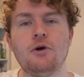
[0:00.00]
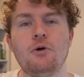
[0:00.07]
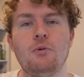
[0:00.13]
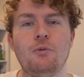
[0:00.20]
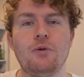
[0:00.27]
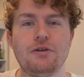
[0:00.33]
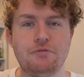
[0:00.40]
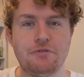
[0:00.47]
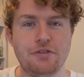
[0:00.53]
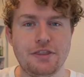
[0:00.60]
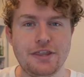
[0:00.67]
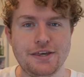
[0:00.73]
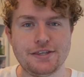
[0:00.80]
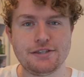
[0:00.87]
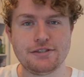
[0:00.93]
with
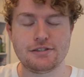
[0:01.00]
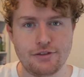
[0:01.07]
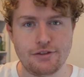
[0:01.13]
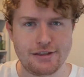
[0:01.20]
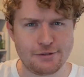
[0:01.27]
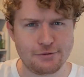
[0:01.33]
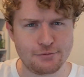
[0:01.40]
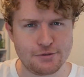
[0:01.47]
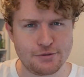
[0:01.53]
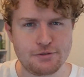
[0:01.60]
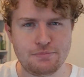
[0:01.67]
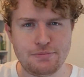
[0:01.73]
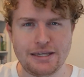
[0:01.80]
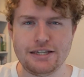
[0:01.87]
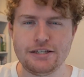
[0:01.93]
this little
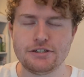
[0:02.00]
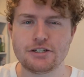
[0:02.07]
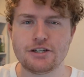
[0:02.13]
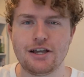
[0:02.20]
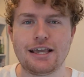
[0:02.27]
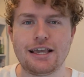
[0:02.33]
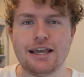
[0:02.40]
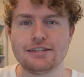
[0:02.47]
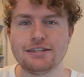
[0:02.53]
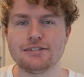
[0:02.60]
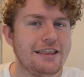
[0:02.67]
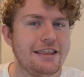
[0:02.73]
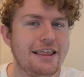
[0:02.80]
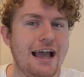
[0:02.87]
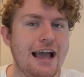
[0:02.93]
speech, I
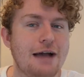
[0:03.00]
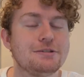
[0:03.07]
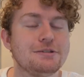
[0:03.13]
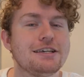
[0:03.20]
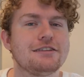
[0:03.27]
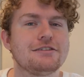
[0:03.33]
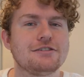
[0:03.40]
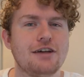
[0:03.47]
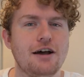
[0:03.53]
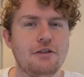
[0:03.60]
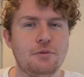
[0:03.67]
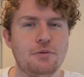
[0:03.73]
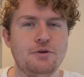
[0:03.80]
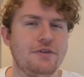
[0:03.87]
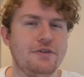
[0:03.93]
guess. It happens at the start of
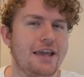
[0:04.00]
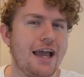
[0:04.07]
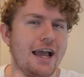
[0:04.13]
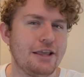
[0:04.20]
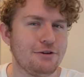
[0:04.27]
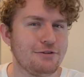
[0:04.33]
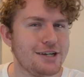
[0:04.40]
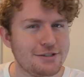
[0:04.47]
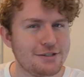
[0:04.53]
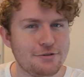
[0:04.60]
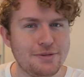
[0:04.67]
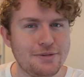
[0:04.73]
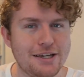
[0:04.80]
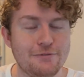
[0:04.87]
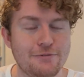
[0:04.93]
the movie and you're a
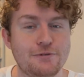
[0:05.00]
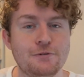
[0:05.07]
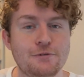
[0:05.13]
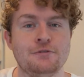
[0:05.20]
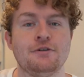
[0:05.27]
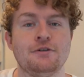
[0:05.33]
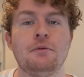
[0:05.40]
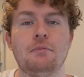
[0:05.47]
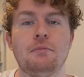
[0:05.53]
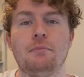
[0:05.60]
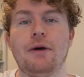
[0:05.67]
little bit confused, but